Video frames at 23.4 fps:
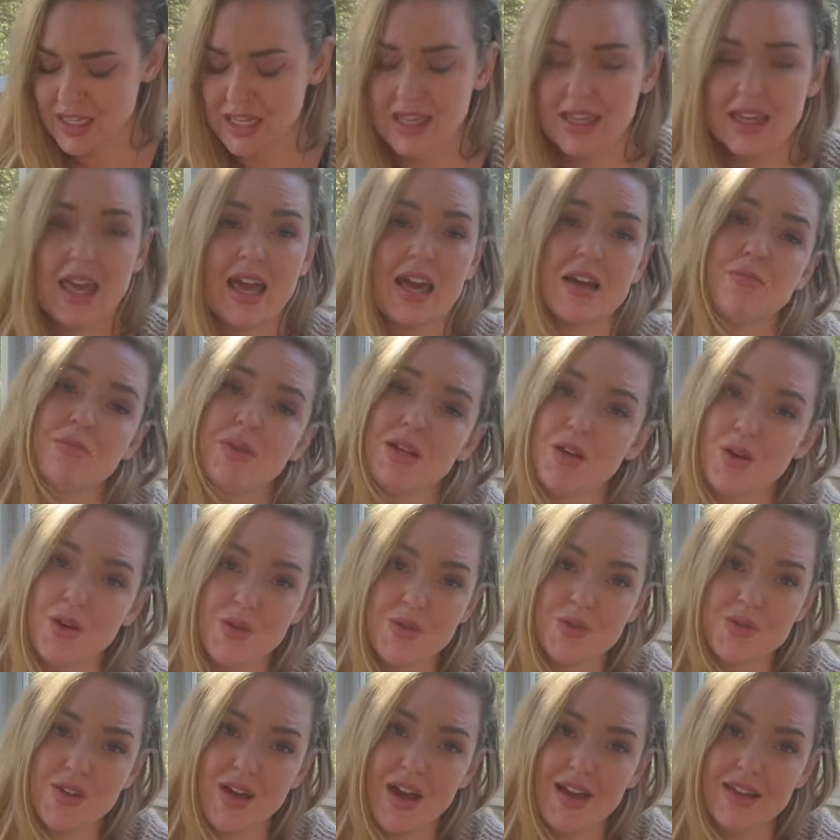Can be an
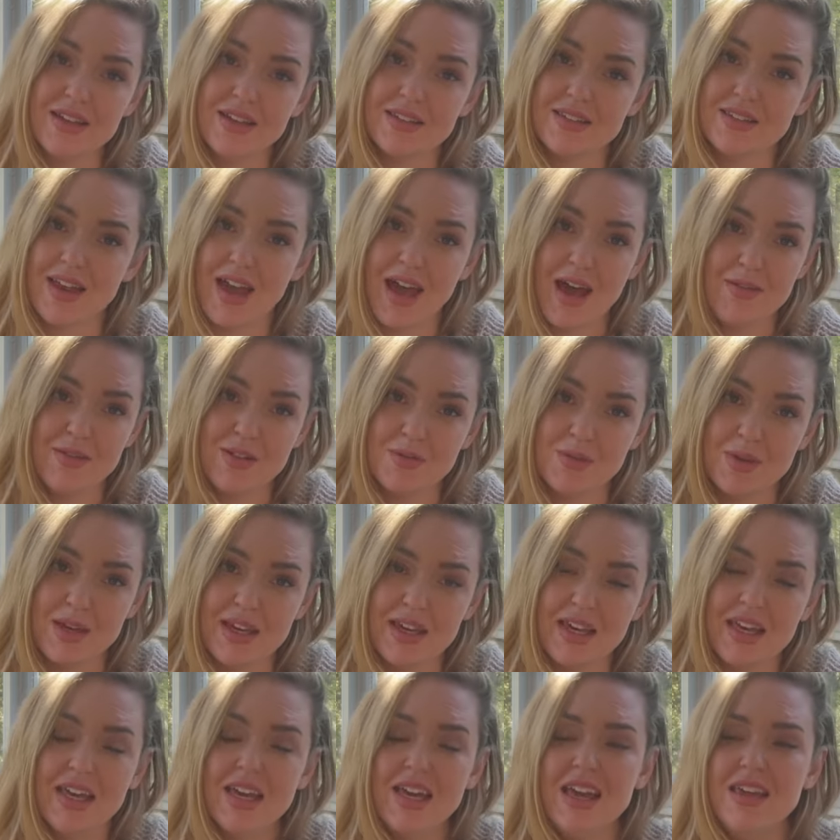earth sign, doesn't have to
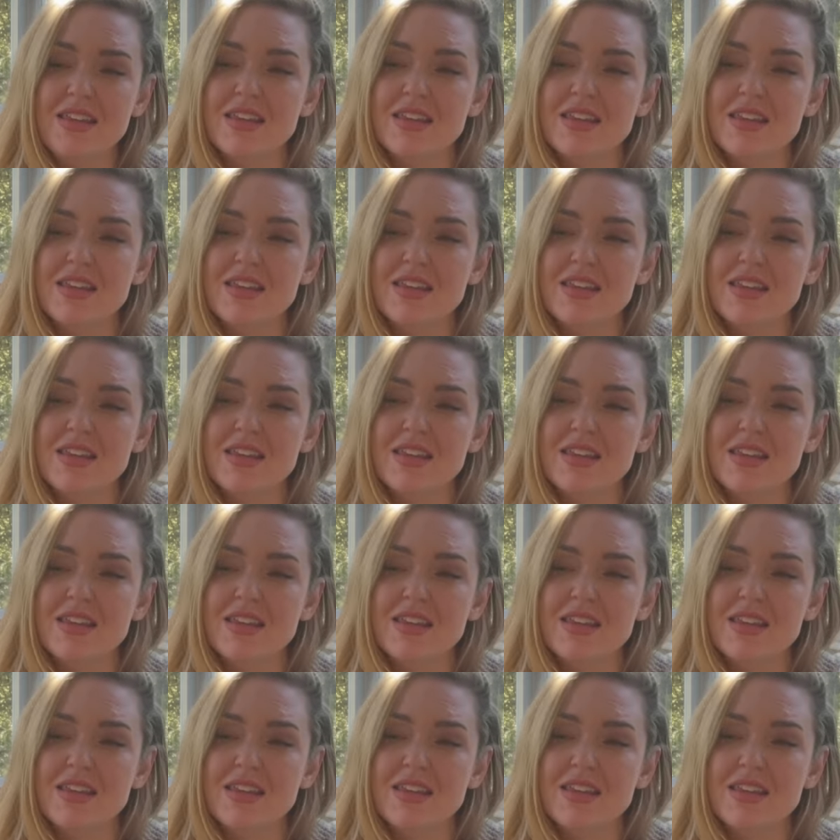be.